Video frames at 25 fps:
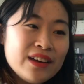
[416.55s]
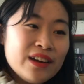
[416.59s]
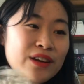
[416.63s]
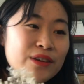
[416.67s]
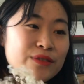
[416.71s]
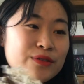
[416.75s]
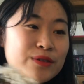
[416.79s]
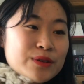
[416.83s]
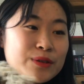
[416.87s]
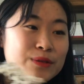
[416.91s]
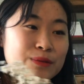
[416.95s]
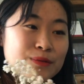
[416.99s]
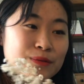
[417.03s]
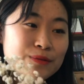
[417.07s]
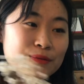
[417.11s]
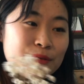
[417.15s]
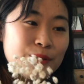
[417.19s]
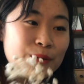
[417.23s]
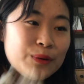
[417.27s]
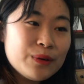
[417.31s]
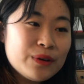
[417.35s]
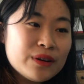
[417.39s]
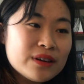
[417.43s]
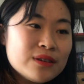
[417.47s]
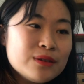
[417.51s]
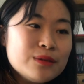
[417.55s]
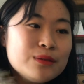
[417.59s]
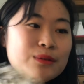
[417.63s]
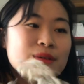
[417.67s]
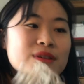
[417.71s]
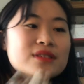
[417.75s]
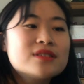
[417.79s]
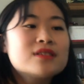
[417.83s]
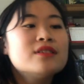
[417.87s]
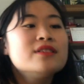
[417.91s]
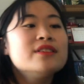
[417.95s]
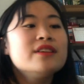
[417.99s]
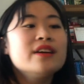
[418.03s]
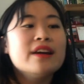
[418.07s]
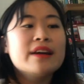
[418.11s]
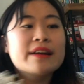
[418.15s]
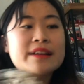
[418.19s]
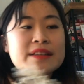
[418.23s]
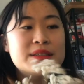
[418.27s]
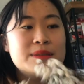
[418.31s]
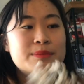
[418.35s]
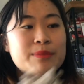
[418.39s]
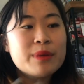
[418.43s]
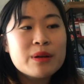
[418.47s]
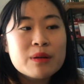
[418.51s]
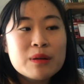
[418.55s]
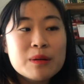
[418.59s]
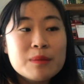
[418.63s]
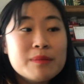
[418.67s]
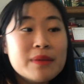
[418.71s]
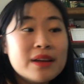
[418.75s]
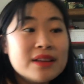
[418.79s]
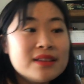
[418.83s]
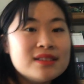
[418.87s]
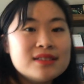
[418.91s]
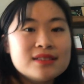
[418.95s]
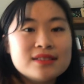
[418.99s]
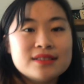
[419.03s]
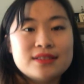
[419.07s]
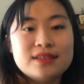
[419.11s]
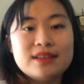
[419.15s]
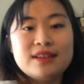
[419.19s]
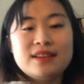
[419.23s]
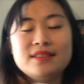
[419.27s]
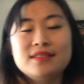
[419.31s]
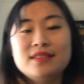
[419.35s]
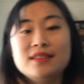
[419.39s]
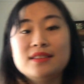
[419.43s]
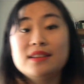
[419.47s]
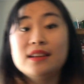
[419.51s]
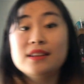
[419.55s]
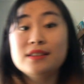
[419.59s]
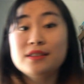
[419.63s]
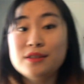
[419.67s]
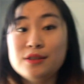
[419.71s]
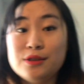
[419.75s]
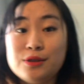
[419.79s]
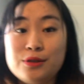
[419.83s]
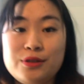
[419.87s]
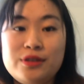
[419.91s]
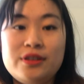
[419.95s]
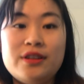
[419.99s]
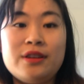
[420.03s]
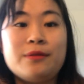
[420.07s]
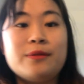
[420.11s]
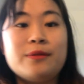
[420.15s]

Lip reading: For group 4, it's called experimental sciences. That's an interesting